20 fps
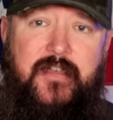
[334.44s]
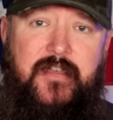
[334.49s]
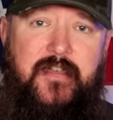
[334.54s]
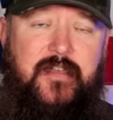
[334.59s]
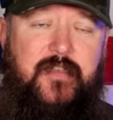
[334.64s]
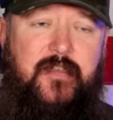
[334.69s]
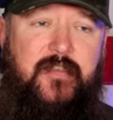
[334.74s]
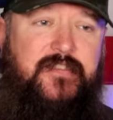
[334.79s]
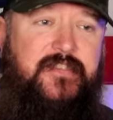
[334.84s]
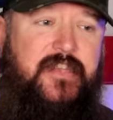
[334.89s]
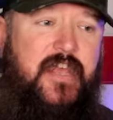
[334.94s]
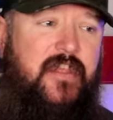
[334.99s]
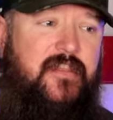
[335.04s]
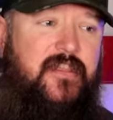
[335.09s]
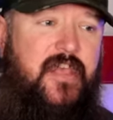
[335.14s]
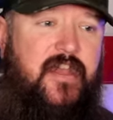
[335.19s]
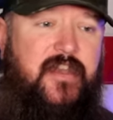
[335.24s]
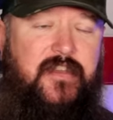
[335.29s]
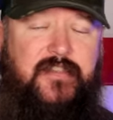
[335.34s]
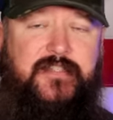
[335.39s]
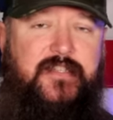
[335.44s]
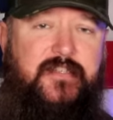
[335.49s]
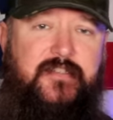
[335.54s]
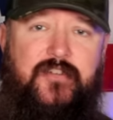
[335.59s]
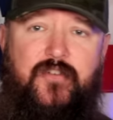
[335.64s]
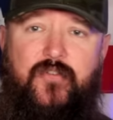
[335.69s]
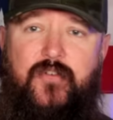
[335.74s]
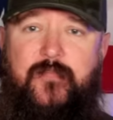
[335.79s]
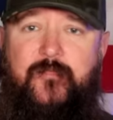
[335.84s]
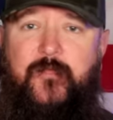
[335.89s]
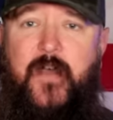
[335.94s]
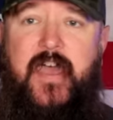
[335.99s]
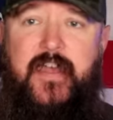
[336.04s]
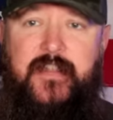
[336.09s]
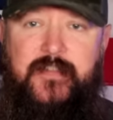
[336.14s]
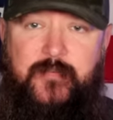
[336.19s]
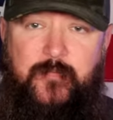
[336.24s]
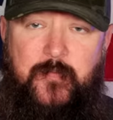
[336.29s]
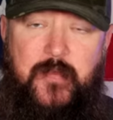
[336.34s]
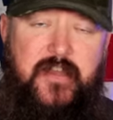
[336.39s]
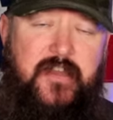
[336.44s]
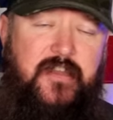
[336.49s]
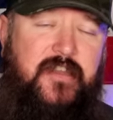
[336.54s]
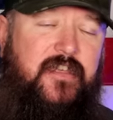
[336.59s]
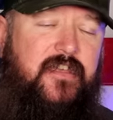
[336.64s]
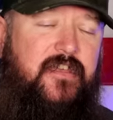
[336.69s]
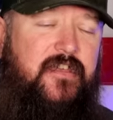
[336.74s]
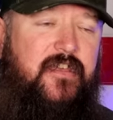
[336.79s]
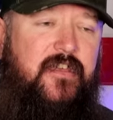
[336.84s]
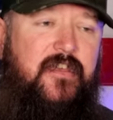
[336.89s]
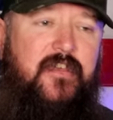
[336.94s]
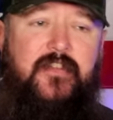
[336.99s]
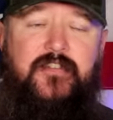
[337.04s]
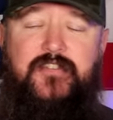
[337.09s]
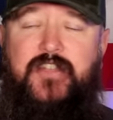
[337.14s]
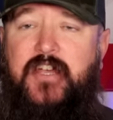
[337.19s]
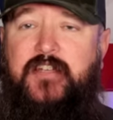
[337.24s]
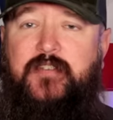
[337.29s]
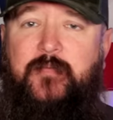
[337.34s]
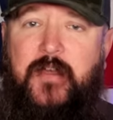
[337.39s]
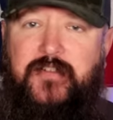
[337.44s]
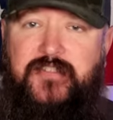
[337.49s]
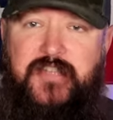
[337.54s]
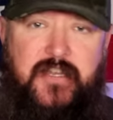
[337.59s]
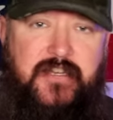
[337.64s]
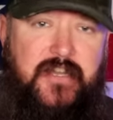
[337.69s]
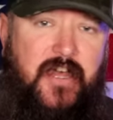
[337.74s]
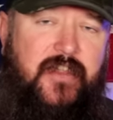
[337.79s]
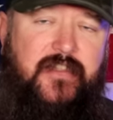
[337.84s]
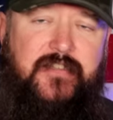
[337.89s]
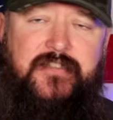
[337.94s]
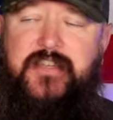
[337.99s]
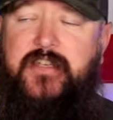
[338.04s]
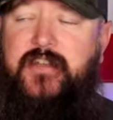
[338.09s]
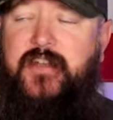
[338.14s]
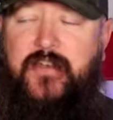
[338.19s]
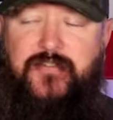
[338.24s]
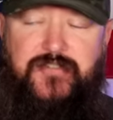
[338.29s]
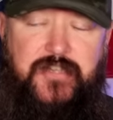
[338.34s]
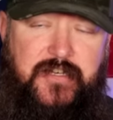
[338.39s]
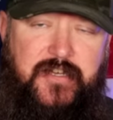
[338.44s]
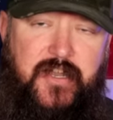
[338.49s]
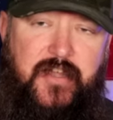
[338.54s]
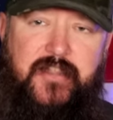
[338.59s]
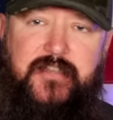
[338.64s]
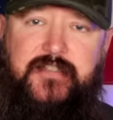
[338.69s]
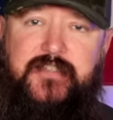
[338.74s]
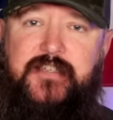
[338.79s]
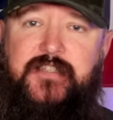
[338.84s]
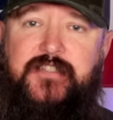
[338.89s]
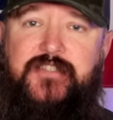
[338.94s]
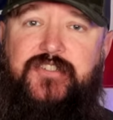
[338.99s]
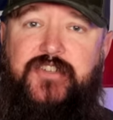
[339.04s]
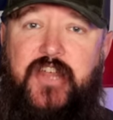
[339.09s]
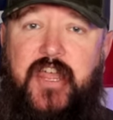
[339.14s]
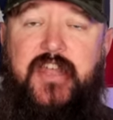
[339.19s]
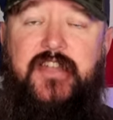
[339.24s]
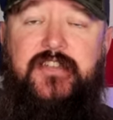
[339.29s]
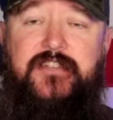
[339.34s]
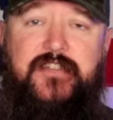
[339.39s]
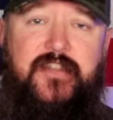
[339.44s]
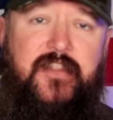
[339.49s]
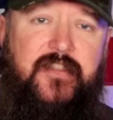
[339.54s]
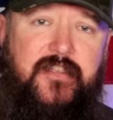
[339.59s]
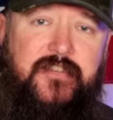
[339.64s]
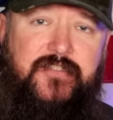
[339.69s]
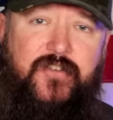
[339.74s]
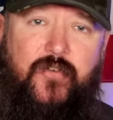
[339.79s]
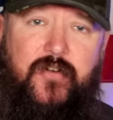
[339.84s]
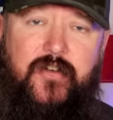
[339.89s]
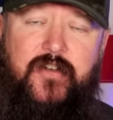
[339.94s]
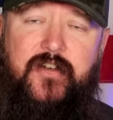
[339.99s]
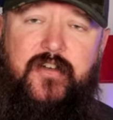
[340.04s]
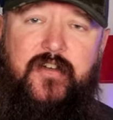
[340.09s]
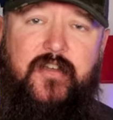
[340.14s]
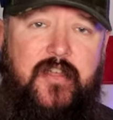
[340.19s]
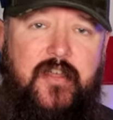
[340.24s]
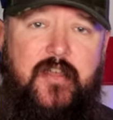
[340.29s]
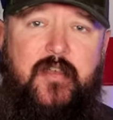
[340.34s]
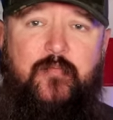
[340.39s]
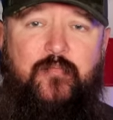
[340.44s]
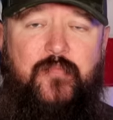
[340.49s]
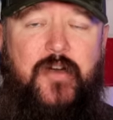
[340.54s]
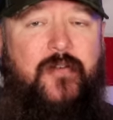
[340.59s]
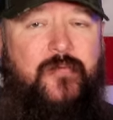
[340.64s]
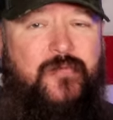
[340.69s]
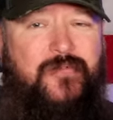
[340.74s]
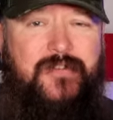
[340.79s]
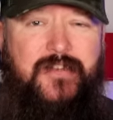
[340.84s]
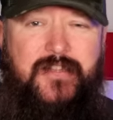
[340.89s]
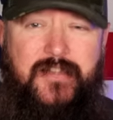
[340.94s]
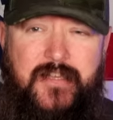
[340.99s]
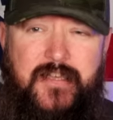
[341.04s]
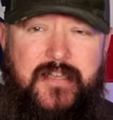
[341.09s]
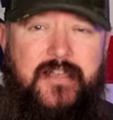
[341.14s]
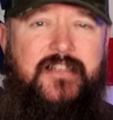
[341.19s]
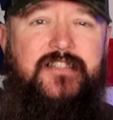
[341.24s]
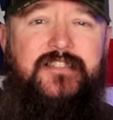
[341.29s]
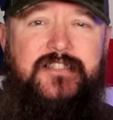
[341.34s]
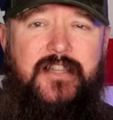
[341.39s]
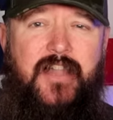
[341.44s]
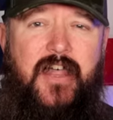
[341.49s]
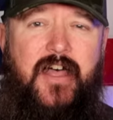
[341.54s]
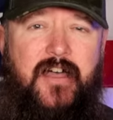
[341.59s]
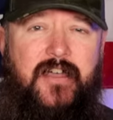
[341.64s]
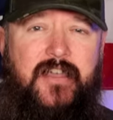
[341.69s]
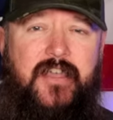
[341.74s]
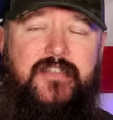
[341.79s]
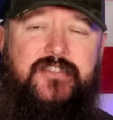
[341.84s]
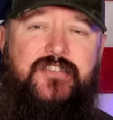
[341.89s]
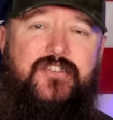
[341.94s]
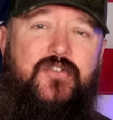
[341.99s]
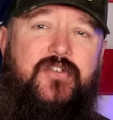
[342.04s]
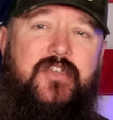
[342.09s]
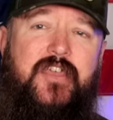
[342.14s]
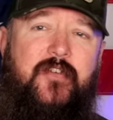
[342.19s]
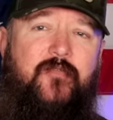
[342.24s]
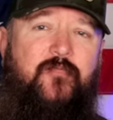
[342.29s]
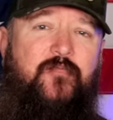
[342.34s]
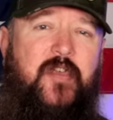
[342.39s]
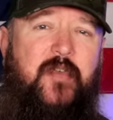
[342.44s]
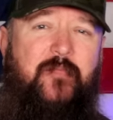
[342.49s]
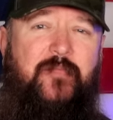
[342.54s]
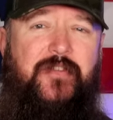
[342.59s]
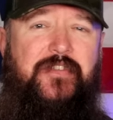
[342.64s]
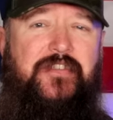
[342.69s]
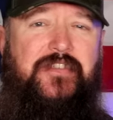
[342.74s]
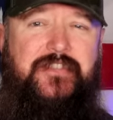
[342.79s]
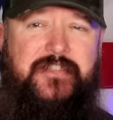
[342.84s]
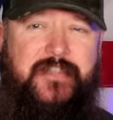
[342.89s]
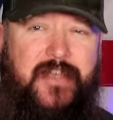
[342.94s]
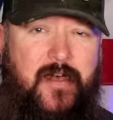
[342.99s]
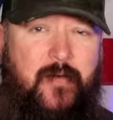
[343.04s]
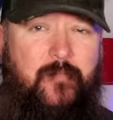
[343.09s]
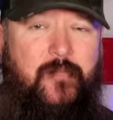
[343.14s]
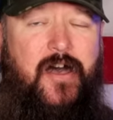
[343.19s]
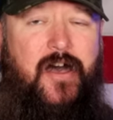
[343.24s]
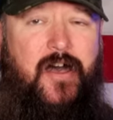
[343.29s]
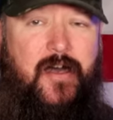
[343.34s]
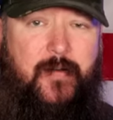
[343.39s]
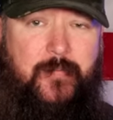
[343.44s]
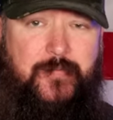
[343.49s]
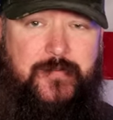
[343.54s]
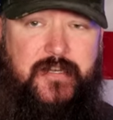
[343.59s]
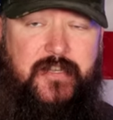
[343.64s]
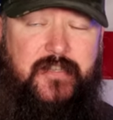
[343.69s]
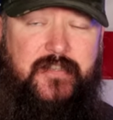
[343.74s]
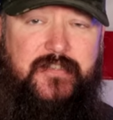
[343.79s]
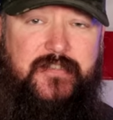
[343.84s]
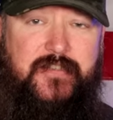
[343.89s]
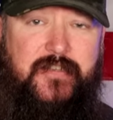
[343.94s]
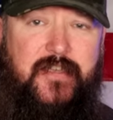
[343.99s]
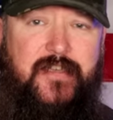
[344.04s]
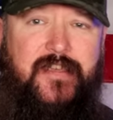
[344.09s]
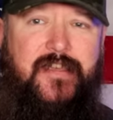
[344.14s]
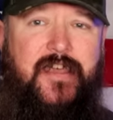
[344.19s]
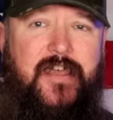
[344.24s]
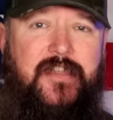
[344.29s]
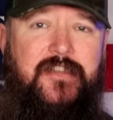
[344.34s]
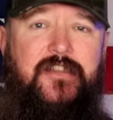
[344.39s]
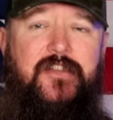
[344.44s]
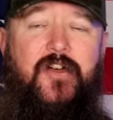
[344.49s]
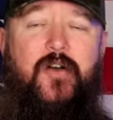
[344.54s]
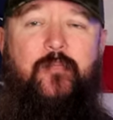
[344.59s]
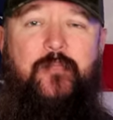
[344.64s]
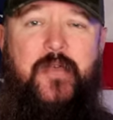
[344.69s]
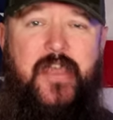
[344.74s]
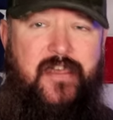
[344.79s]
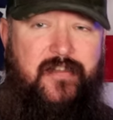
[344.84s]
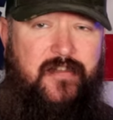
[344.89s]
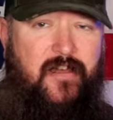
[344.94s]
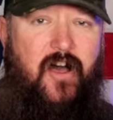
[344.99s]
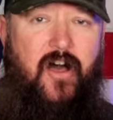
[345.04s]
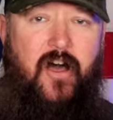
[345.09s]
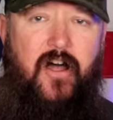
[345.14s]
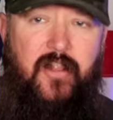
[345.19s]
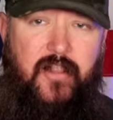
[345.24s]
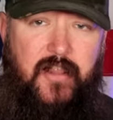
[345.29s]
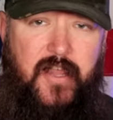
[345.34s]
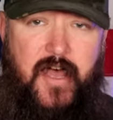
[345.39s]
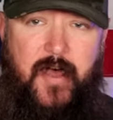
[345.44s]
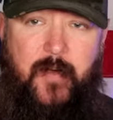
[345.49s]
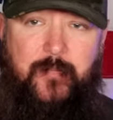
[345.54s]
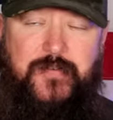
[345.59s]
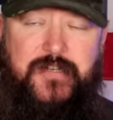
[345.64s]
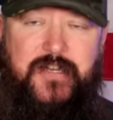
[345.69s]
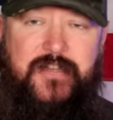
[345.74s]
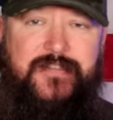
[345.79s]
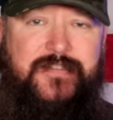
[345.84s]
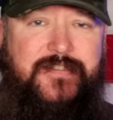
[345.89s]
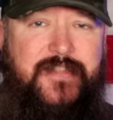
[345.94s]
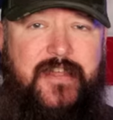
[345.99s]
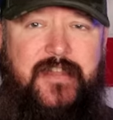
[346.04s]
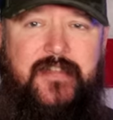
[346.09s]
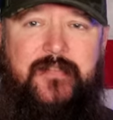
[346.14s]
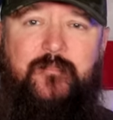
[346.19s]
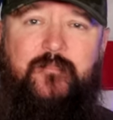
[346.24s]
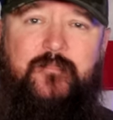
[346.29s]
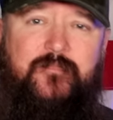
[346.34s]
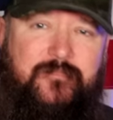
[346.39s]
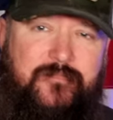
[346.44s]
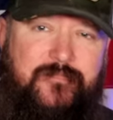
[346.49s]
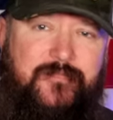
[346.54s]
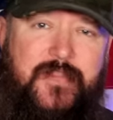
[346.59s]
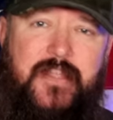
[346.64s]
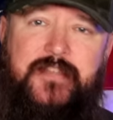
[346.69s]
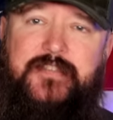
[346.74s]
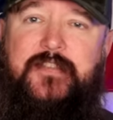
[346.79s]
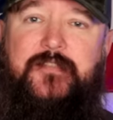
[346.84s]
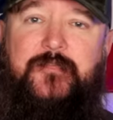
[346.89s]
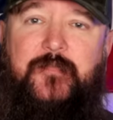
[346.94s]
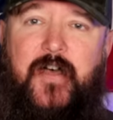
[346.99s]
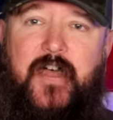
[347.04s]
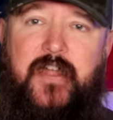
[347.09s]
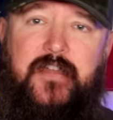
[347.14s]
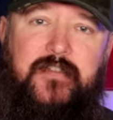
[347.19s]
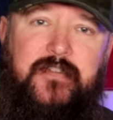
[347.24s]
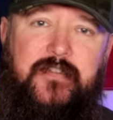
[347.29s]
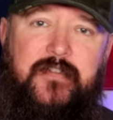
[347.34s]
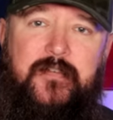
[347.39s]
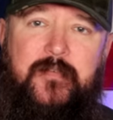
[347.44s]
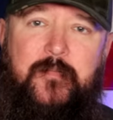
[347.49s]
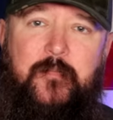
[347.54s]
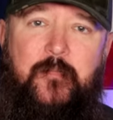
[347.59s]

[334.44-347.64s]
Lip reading: He said that it's a new advancement. He talked about technology and how technology has changed in this order. But really, as long as you give people some options and you don't ban all options, then this is fine.